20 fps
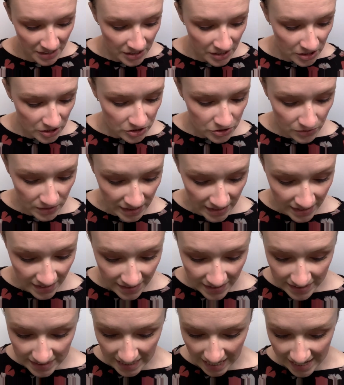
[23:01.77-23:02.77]
So then the
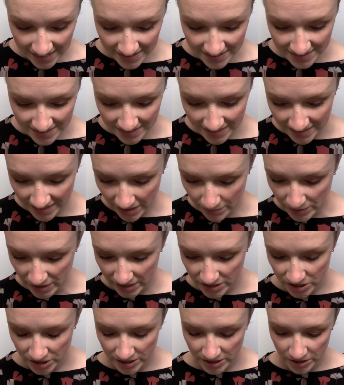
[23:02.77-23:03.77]
last thing I'm
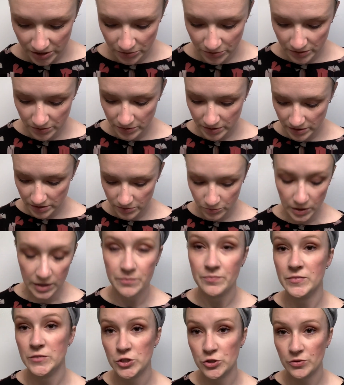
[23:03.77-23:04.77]
actually gonna go in with, well,
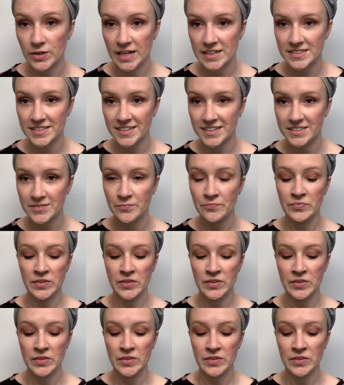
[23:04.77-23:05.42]
two last things.